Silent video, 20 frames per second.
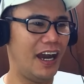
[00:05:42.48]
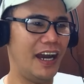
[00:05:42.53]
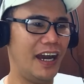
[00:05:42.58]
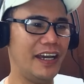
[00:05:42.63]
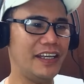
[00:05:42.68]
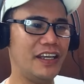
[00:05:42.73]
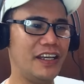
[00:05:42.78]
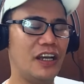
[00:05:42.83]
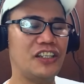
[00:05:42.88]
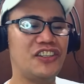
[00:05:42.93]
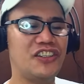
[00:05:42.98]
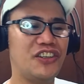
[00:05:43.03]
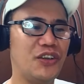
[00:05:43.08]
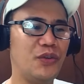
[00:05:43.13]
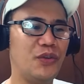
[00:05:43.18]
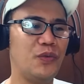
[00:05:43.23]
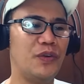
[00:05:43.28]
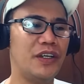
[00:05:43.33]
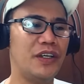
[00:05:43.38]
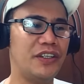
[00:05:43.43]
I
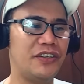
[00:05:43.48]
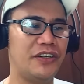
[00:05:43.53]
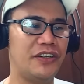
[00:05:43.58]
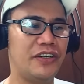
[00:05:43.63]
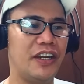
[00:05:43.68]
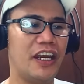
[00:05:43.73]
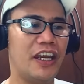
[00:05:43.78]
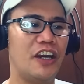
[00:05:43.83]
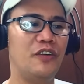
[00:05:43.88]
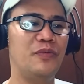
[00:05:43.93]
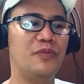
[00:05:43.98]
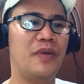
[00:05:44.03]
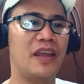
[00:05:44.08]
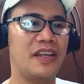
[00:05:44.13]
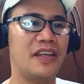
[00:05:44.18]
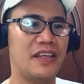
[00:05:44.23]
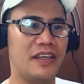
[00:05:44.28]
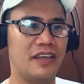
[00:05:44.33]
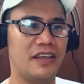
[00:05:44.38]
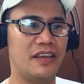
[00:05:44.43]
do wonder how
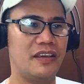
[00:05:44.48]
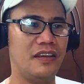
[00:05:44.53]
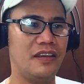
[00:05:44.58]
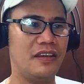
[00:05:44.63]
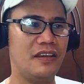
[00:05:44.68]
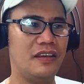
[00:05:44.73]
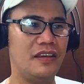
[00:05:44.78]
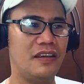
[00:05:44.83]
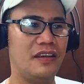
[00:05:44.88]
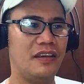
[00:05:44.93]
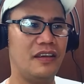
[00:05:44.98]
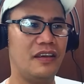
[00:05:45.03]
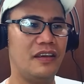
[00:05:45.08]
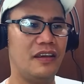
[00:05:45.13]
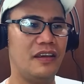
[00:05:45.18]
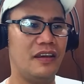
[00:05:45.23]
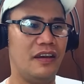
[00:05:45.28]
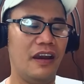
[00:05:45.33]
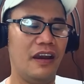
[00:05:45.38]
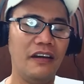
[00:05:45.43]
many
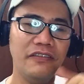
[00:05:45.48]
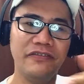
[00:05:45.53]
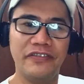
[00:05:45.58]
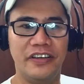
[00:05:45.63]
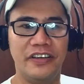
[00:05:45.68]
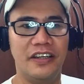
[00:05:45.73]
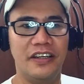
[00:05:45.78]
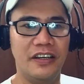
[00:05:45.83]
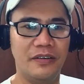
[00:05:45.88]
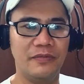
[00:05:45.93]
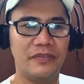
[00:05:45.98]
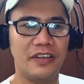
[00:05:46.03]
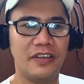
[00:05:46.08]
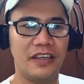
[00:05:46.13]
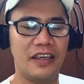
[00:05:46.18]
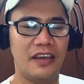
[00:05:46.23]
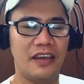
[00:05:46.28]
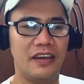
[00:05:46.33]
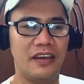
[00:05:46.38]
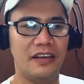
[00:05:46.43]
of them
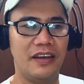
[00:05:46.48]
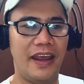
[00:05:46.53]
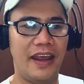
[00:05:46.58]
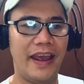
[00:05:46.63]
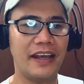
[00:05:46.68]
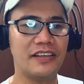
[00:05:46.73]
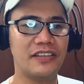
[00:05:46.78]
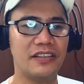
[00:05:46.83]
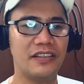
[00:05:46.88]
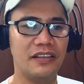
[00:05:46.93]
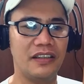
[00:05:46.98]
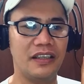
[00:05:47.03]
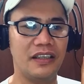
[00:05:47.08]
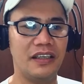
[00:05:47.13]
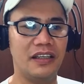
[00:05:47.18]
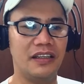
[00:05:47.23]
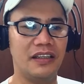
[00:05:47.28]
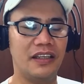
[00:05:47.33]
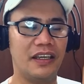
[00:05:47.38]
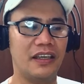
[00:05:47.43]
can
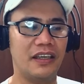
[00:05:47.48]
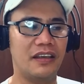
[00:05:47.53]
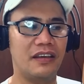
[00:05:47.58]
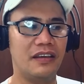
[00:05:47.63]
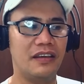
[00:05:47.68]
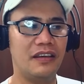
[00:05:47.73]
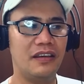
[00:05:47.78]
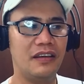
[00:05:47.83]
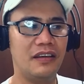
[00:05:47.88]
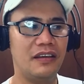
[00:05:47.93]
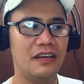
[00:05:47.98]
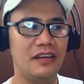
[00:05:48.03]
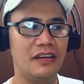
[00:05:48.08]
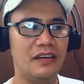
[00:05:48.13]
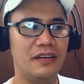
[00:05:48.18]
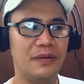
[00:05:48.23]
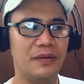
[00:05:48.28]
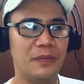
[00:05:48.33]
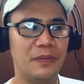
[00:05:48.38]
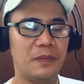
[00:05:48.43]
actually, like,
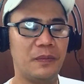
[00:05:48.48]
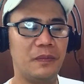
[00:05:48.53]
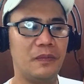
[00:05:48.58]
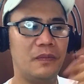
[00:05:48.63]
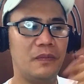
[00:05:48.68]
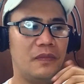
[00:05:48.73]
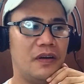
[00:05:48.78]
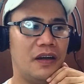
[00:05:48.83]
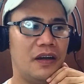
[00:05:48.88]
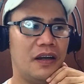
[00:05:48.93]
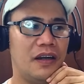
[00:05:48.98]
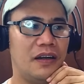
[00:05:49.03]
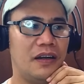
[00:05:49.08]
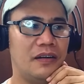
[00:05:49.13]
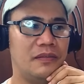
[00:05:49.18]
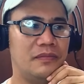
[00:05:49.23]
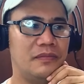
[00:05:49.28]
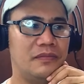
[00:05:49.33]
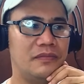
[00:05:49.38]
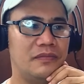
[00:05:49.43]

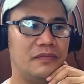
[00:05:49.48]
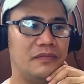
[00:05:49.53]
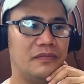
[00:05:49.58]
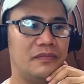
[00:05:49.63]
can